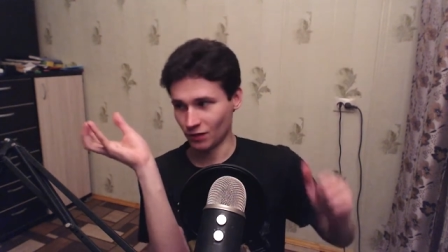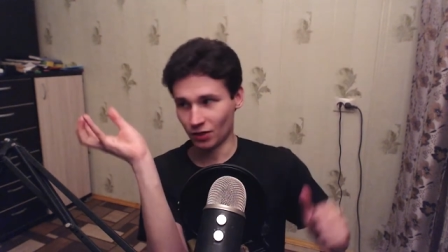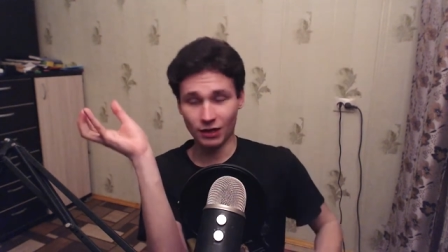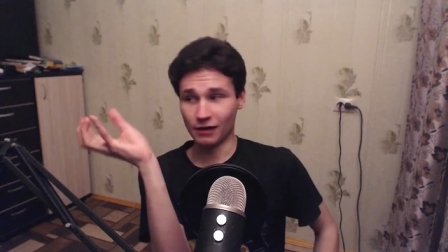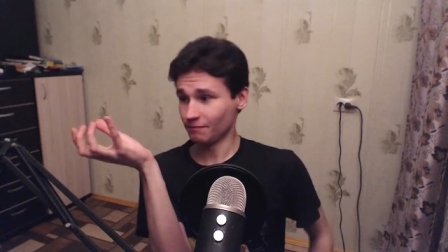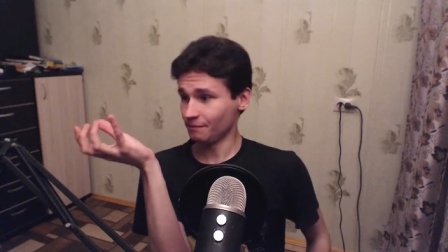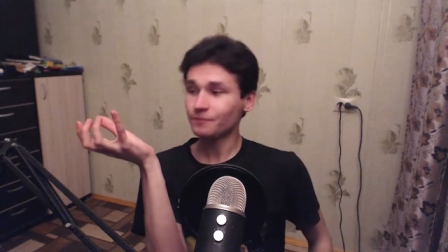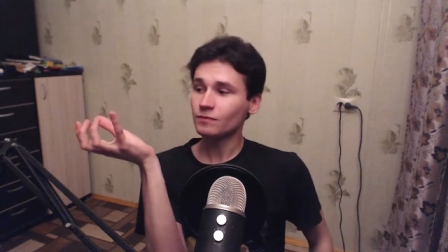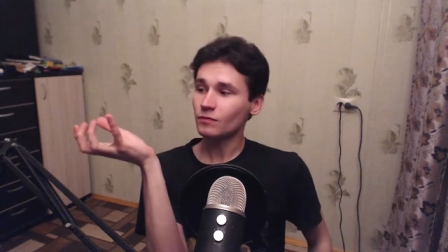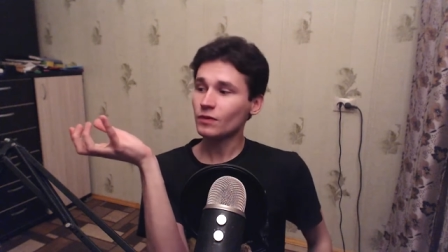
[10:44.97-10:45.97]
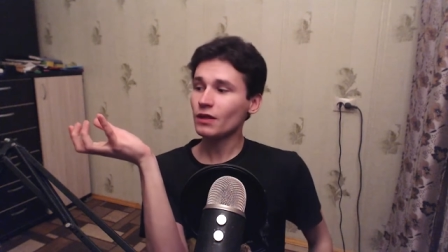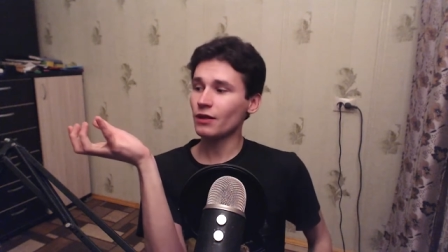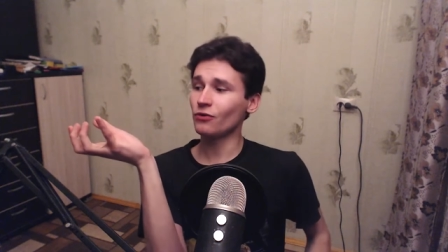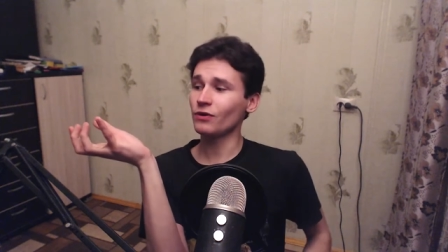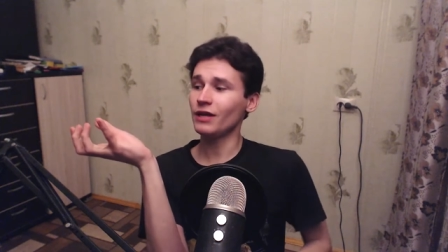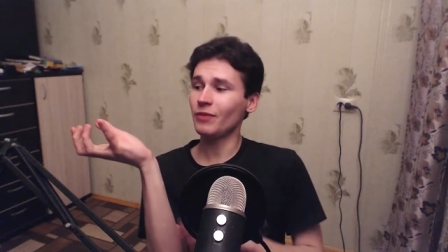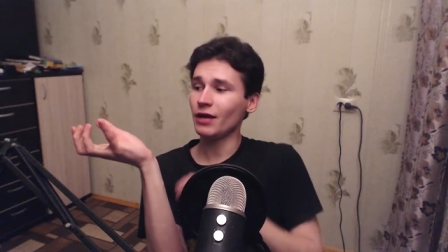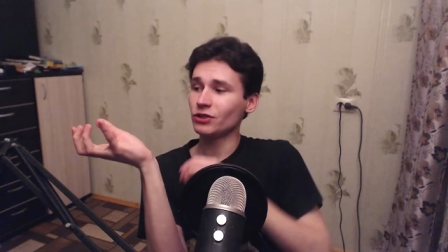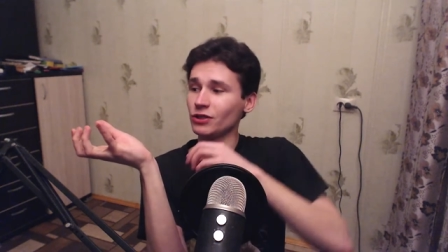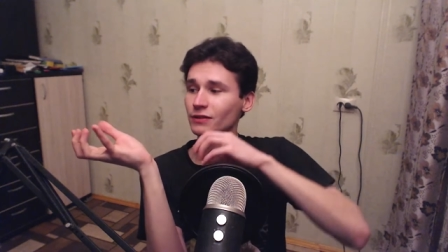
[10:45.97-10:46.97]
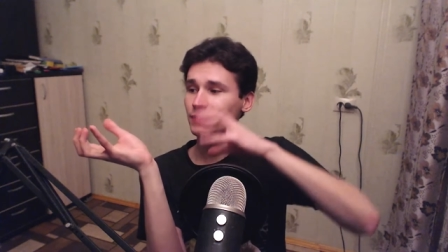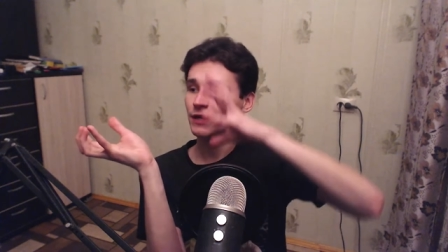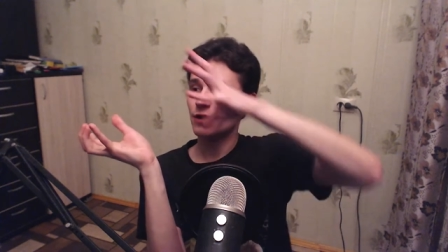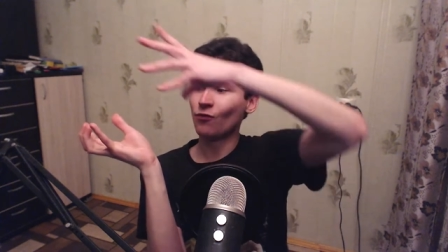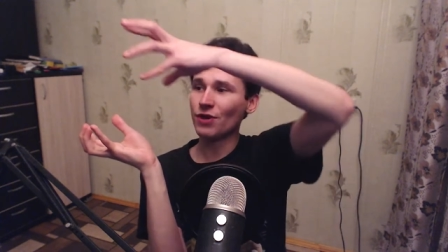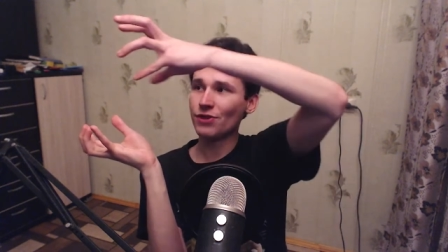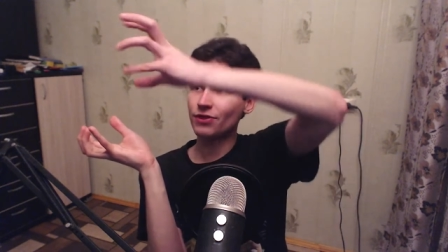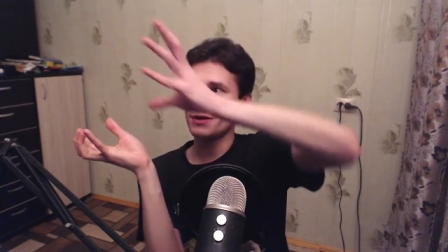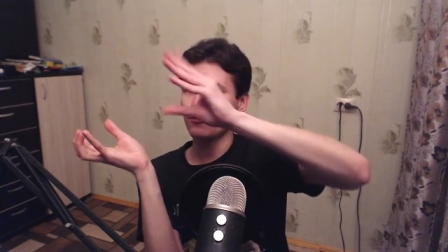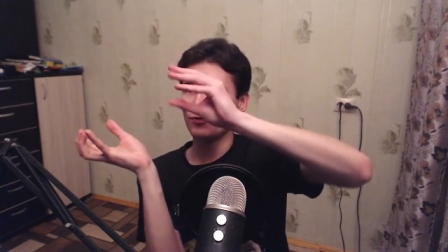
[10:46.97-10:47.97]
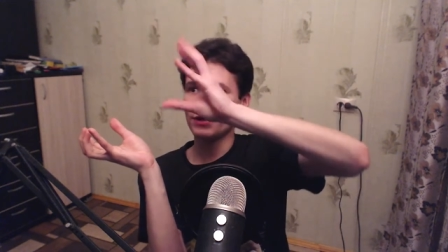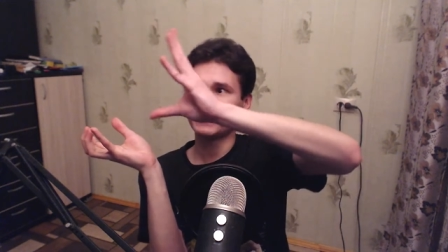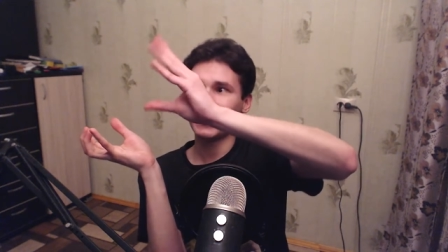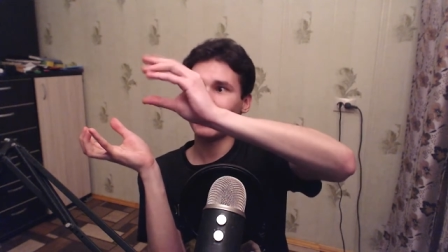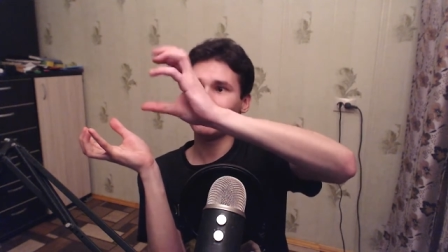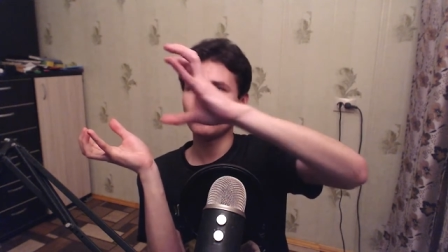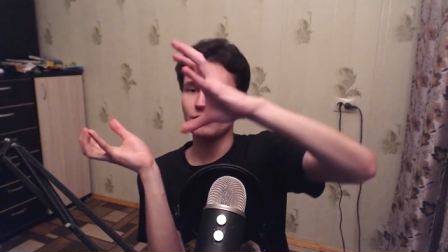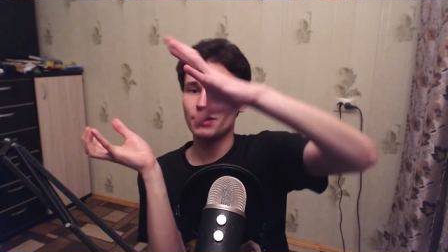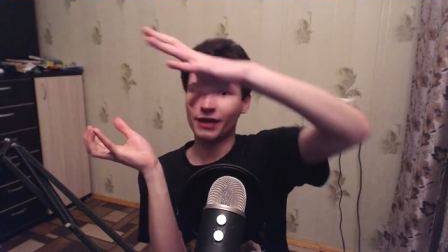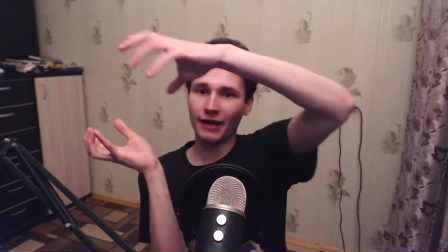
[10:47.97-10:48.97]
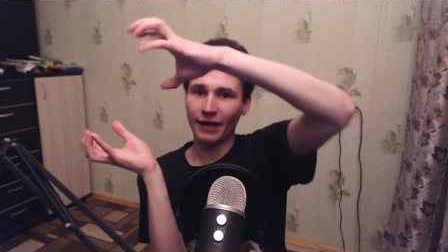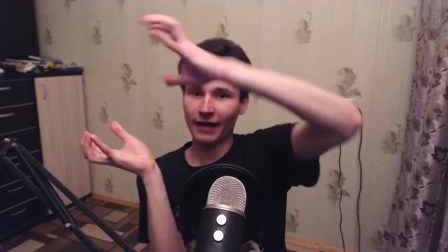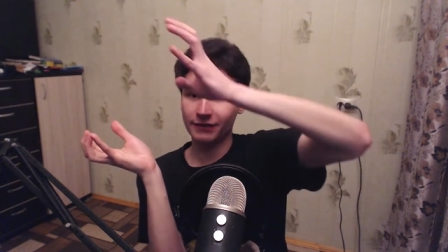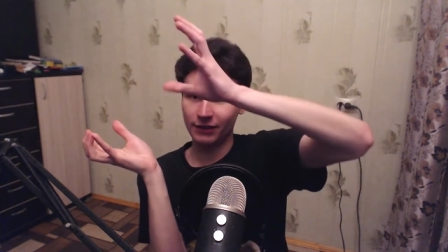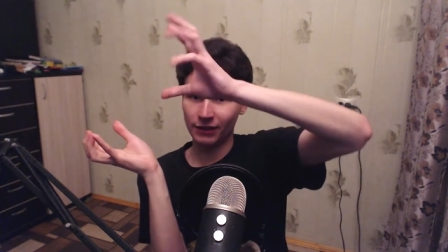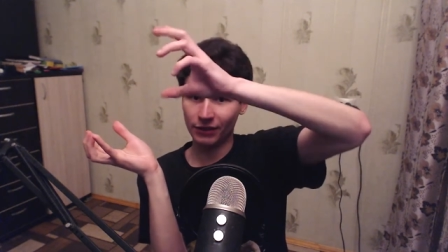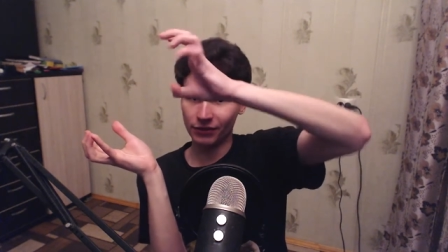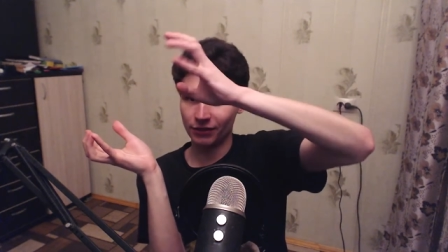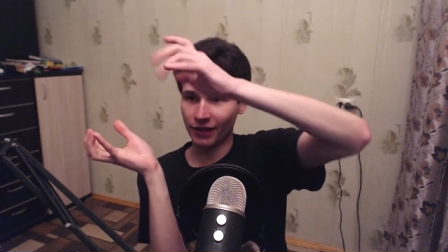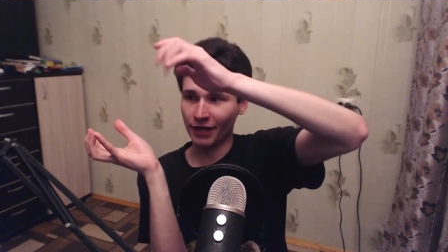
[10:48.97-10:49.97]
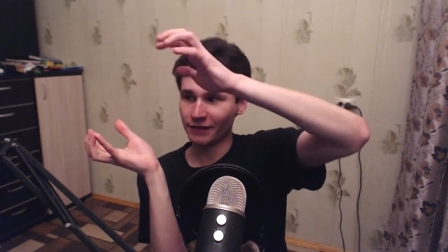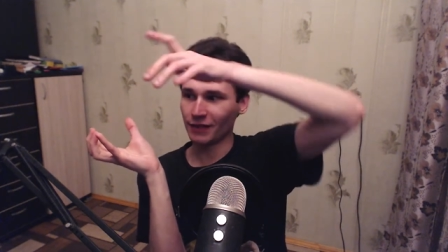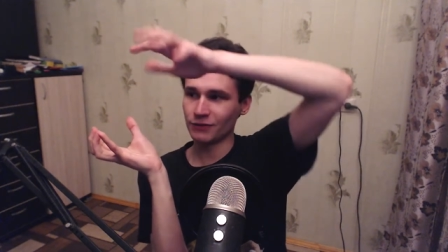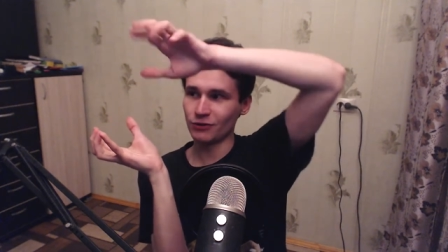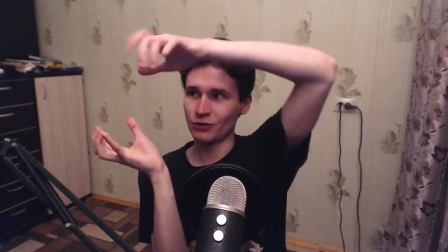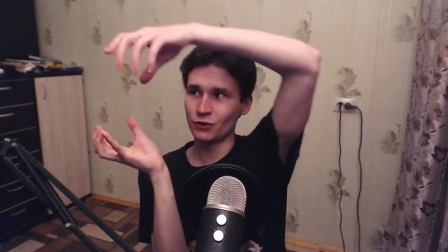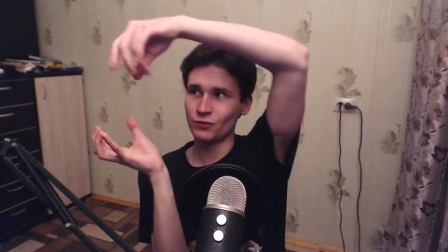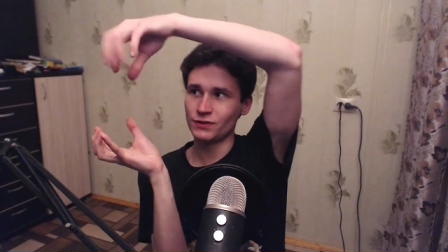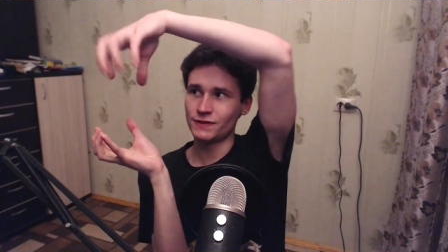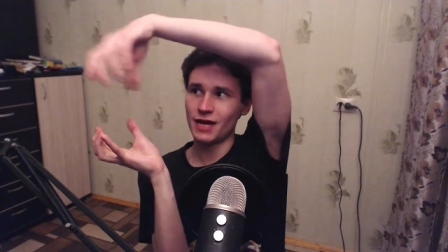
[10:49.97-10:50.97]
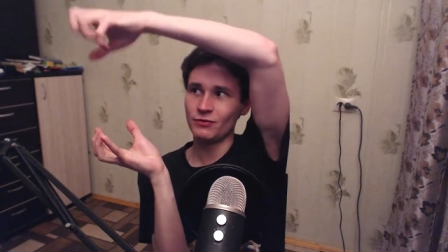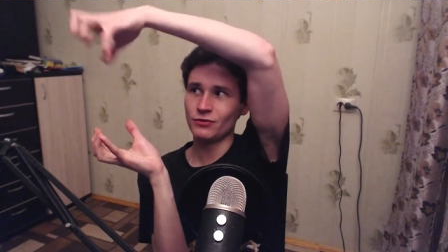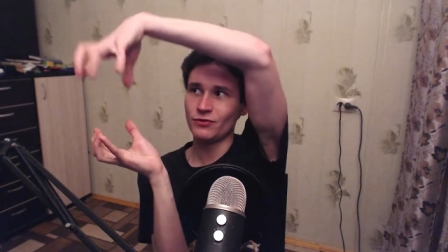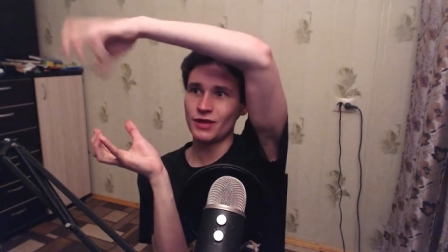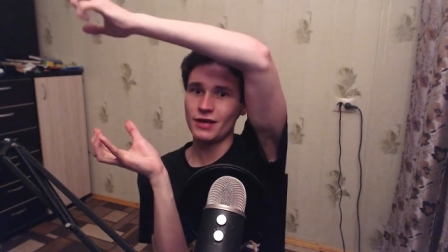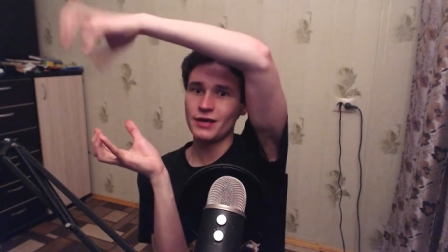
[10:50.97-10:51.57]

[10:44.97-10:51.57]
Really, you can imagine it with with some of the head here, yes, and also with some of the